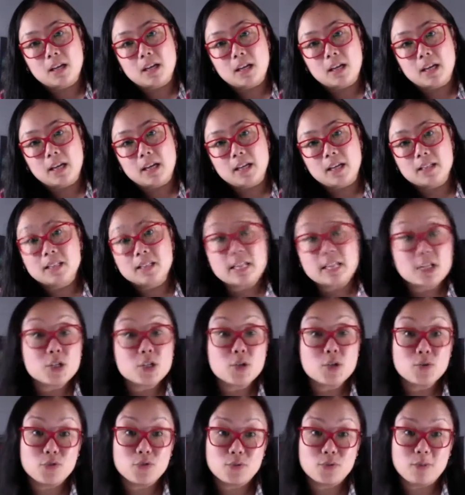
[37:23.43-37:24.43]
And stay
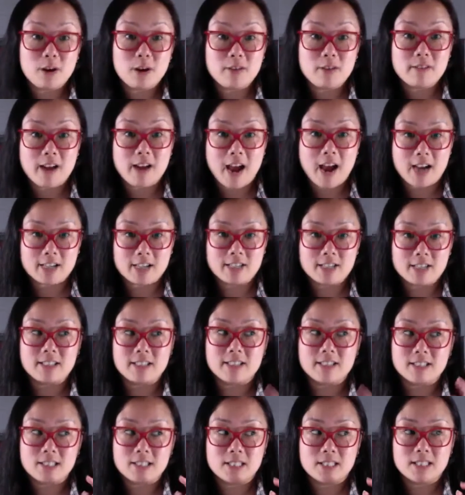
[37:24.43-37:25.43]
tuned for my reaction.
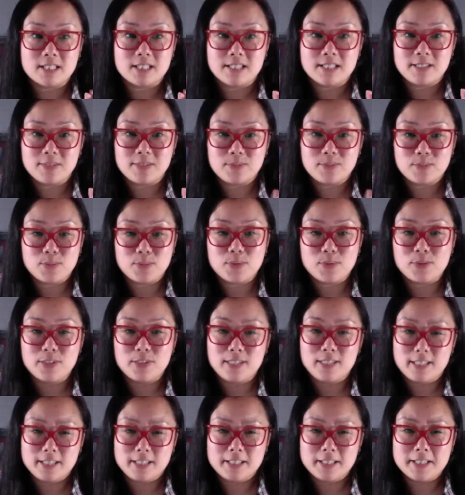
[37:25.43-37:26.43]
It's
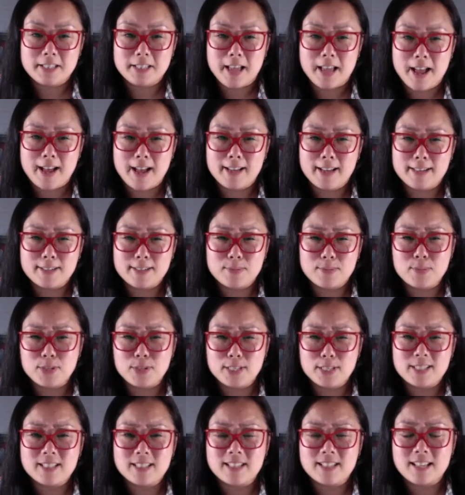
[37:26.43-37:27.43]
pretty sad,
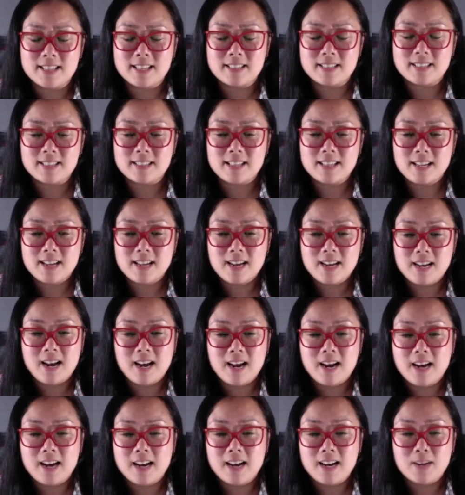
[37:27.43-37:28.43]
pretty intense.
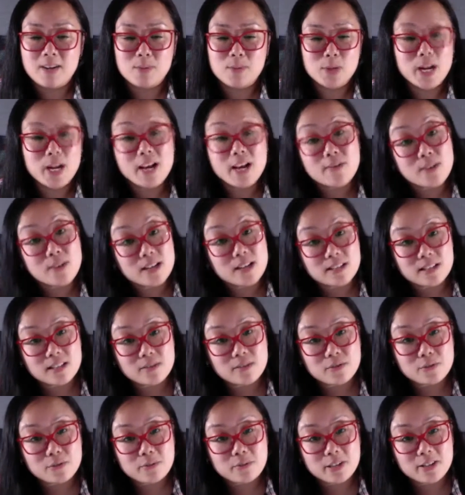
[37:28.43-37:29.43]
But yeah, that's it
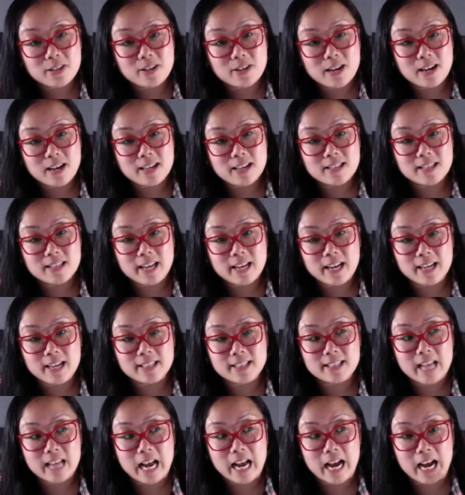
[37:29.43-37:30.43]
for me, you guys,
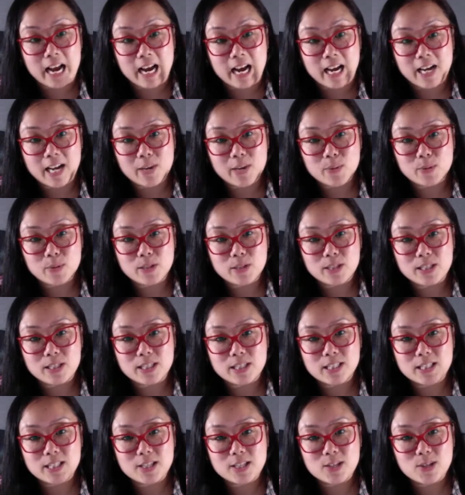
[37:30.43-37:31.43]
and I will
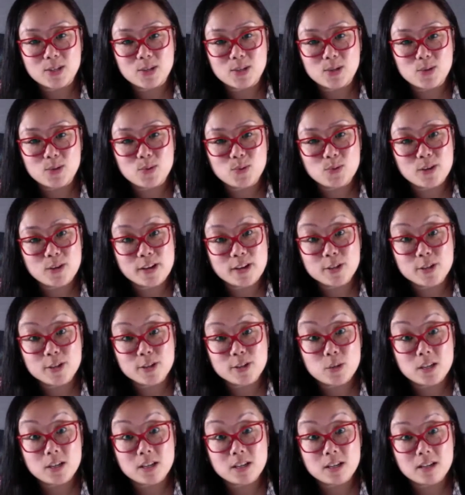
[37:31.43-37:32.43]
see you next
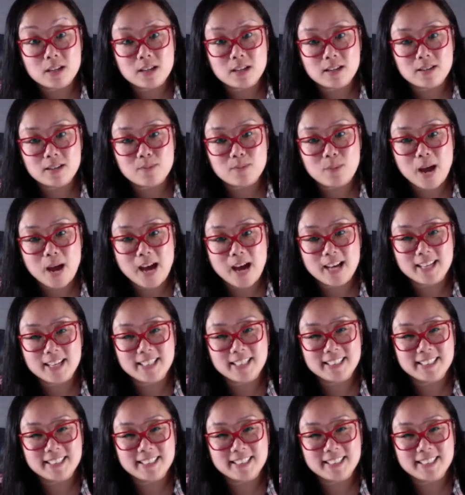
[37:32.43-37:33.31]
week. Bye.